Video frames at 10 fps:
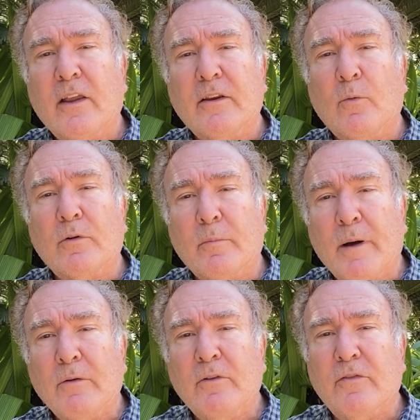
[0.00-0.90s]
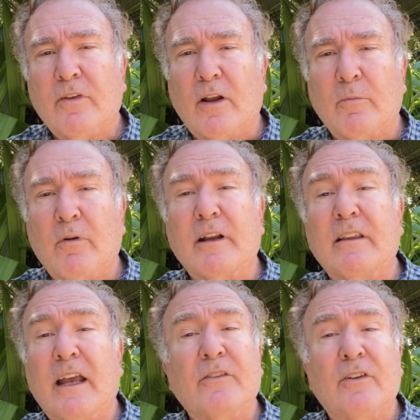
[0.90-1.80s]
that we're about to celebrate
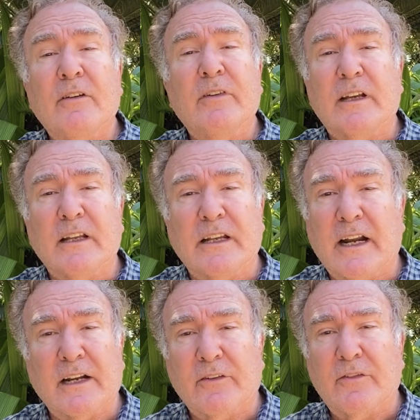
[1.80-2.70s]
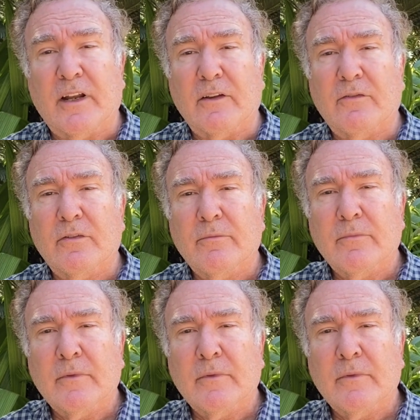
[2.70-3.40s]
Thanksgiving in the United States.